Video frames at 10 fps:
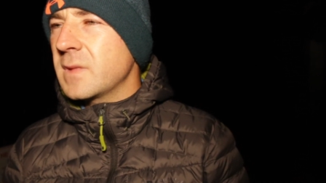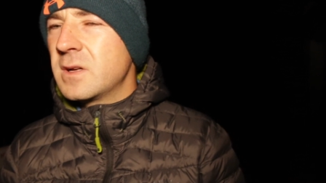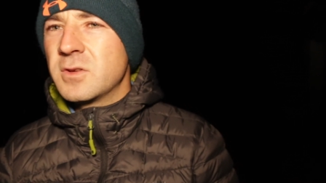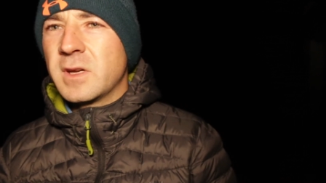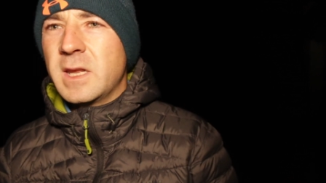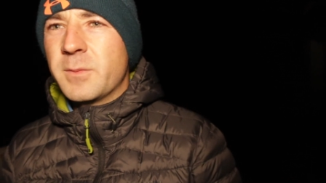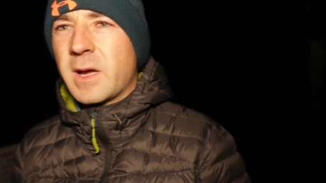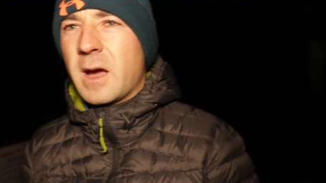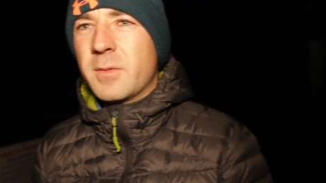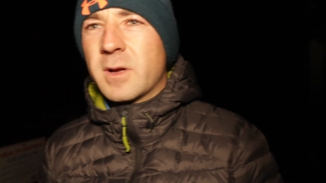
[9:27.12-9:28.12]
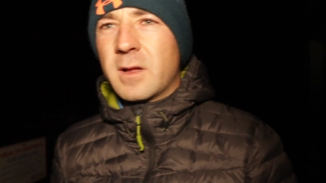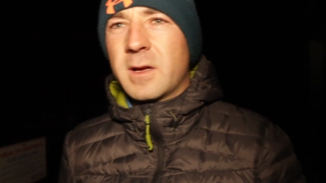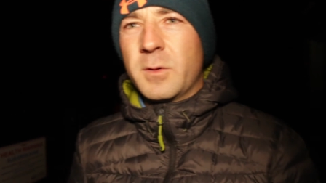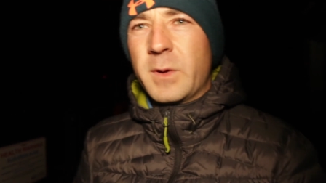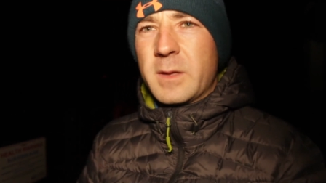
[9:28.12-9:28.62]
So you can hear my camera
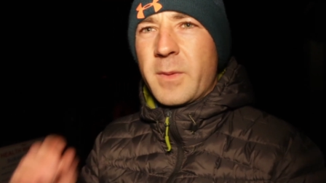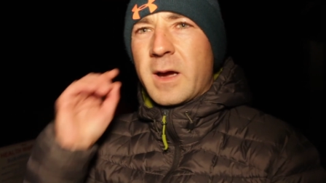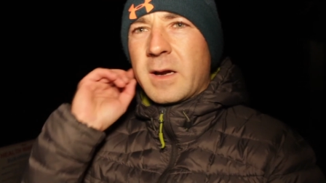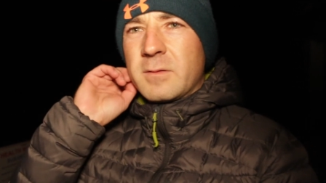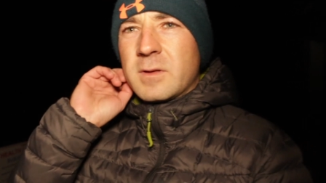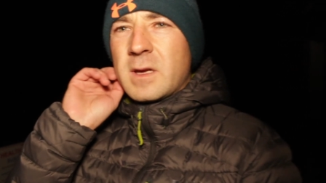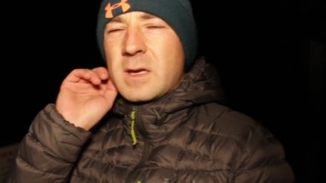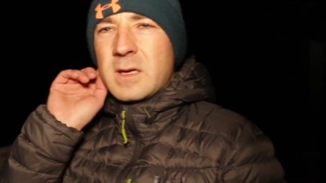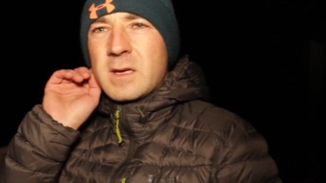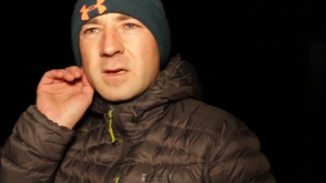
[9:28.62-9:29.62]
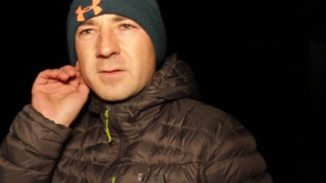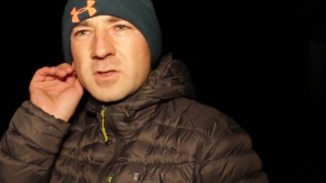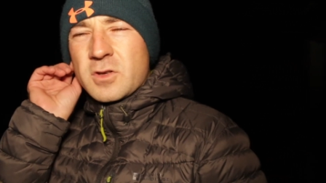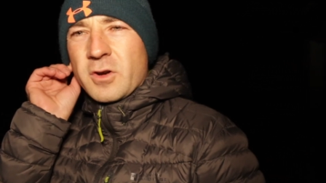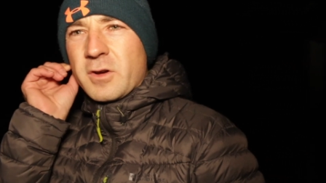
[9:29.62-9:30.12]
clicking away in the background. I've
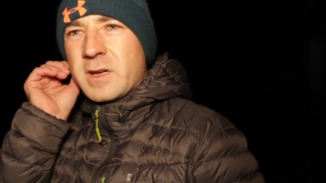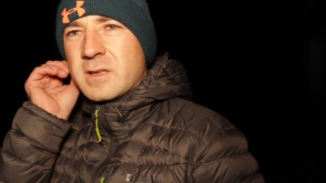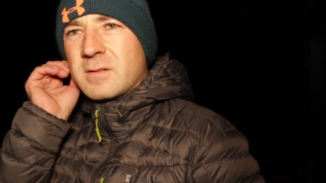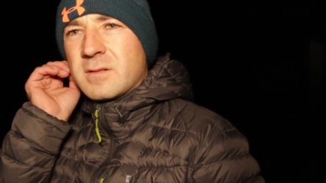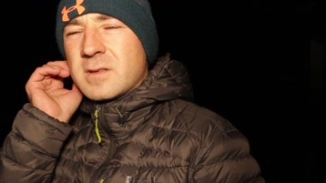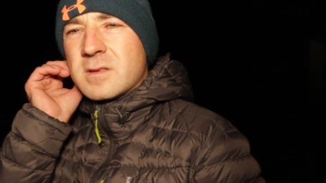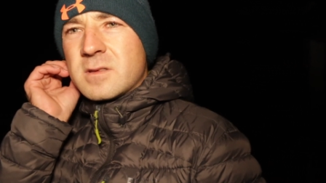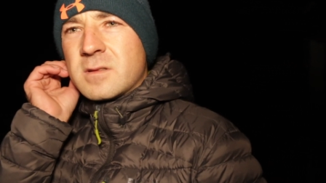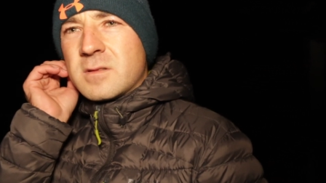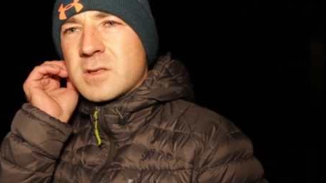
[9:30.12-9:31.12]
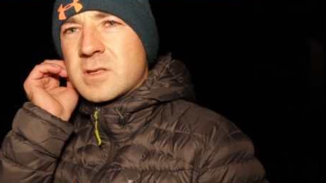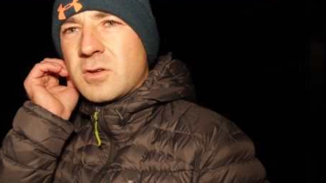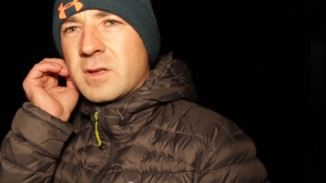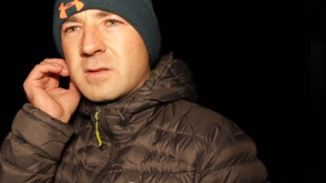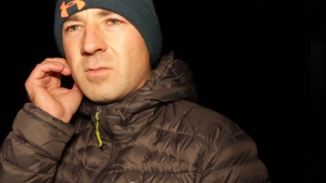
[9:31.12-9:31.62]
just got it on
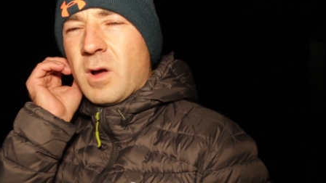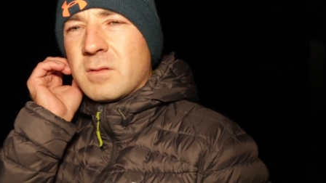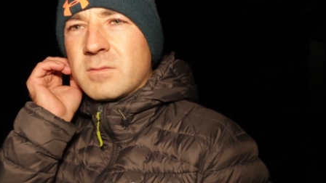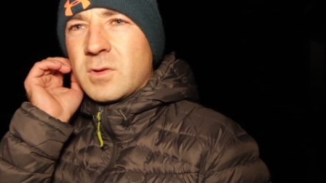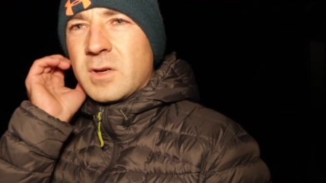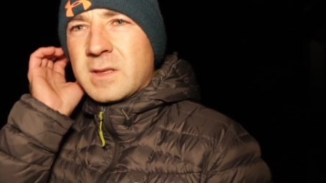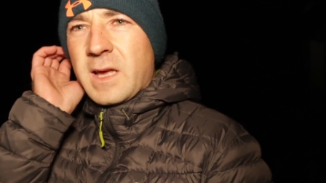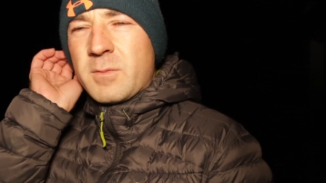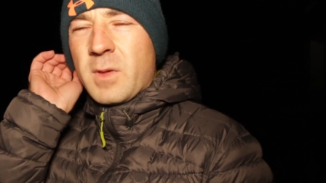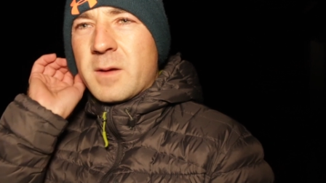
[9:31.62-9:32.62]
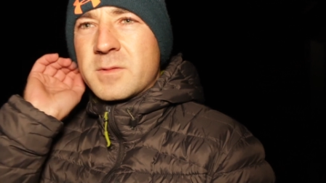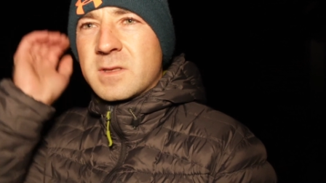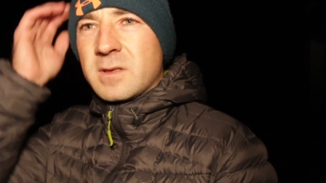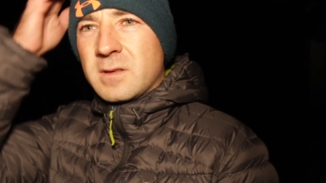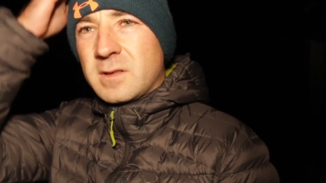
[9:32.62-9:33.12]
I'm doing a time lapse
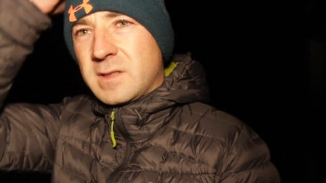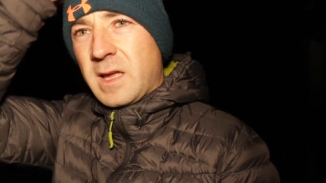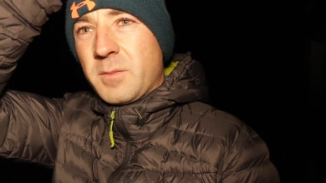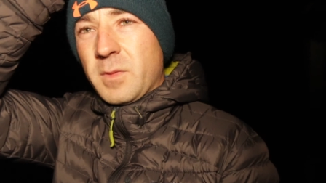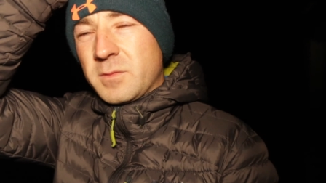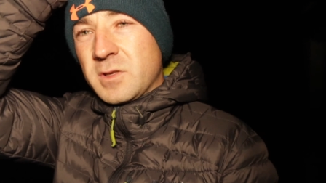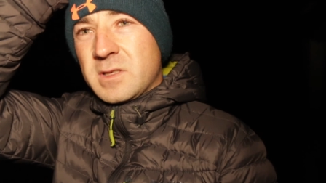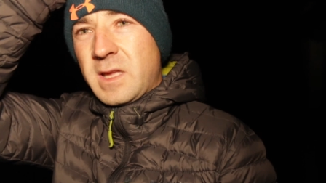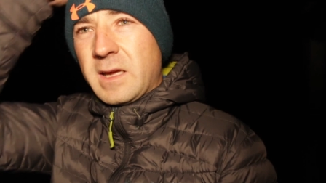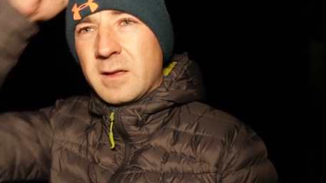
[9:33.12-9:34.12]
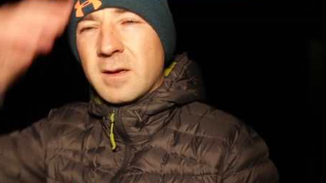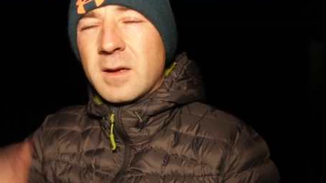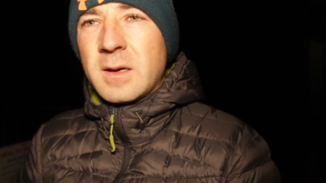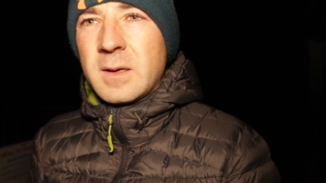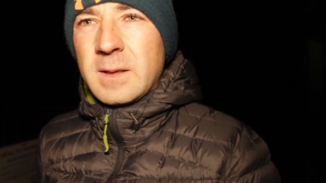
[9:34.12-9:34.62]
to an extent, but I'm just taking
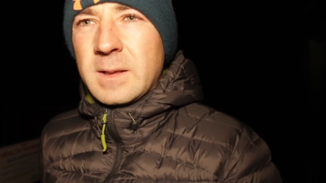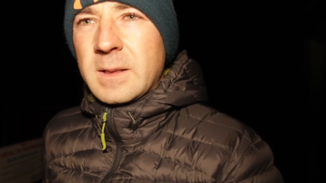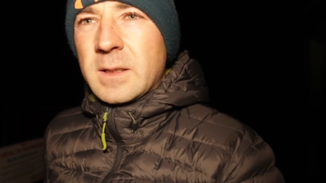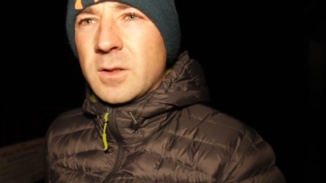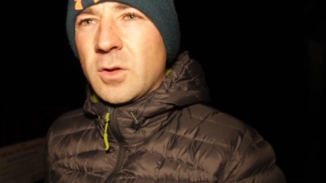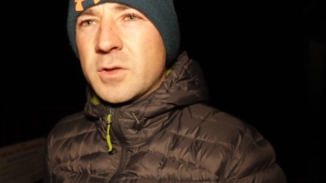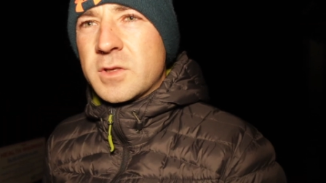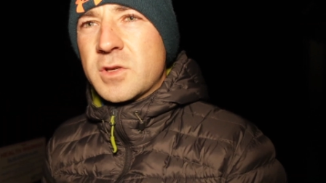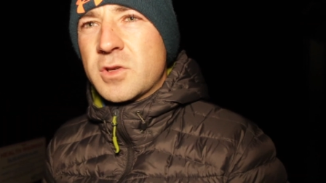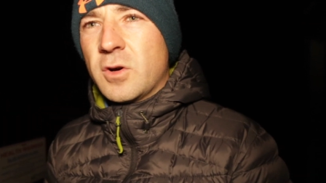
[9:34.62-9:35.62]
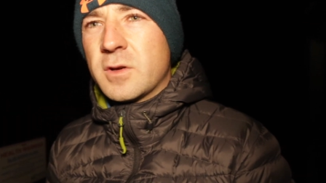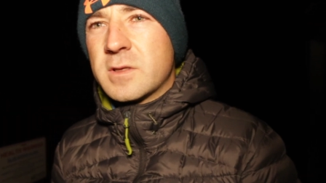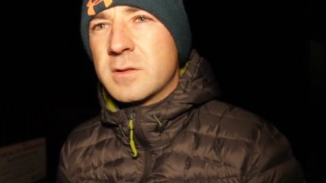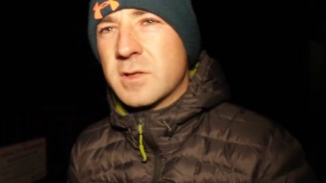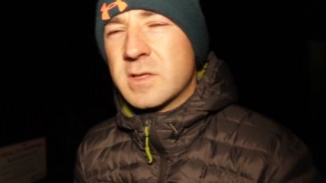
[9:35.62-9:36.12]
lots of
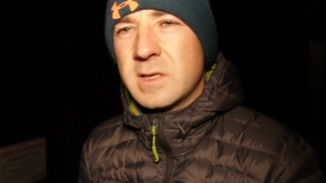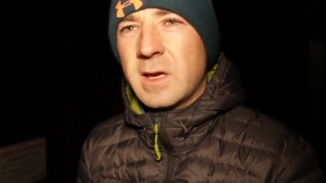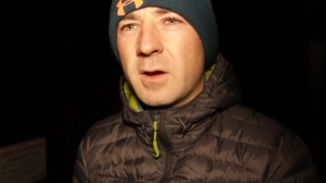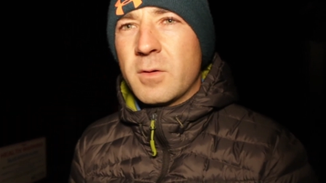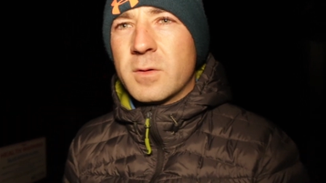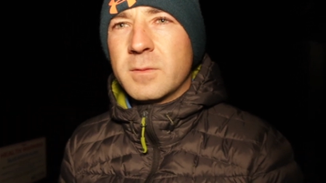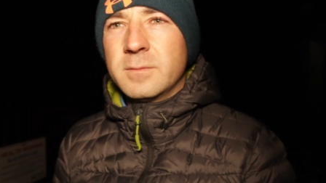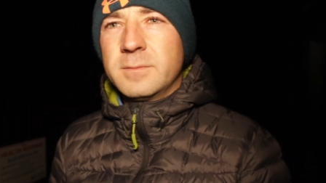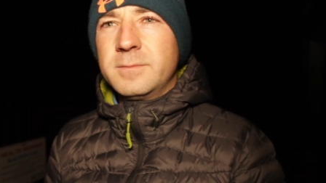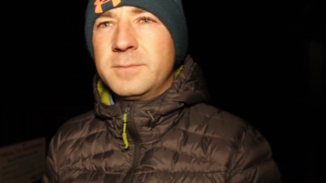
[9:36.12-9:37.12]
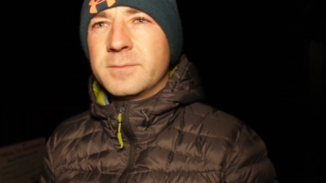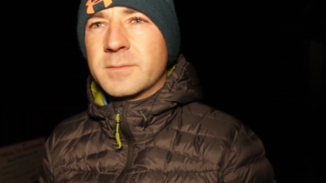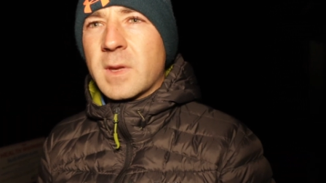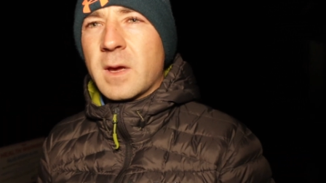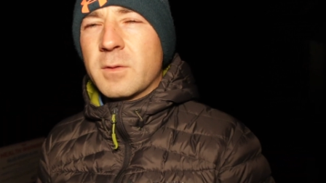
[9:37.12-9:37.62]
shots and just see how
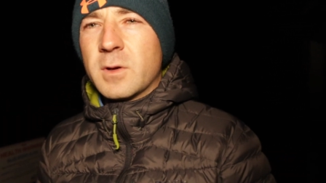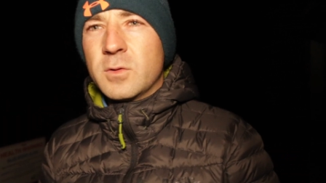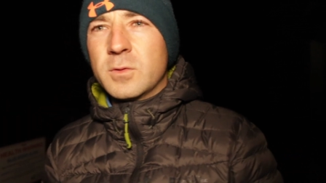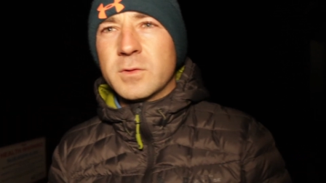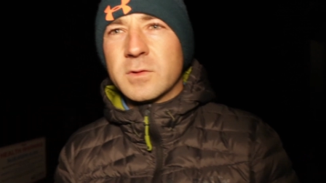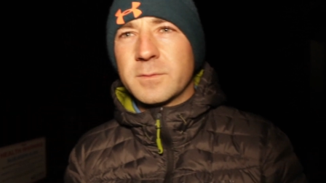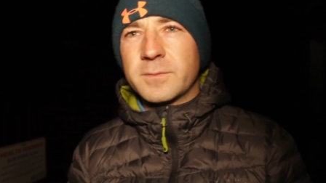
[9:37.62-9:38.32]
how it goes.